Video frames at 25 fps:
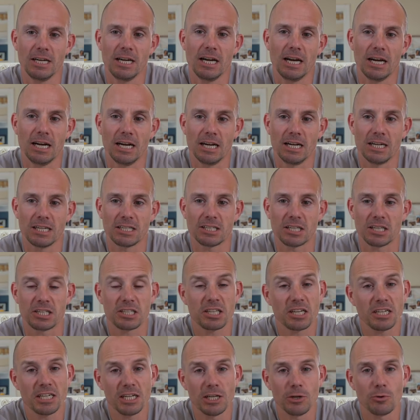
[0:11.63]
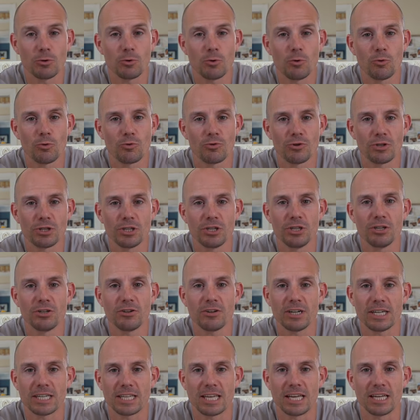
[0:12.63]
It's a sunny little corner of the
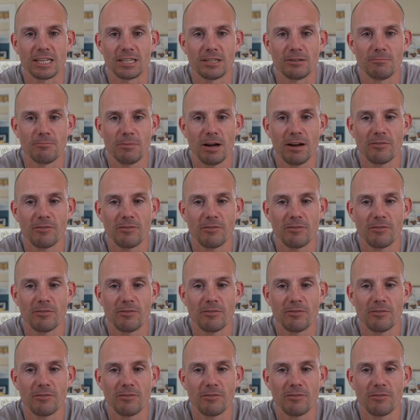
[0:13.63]
United Kingdom,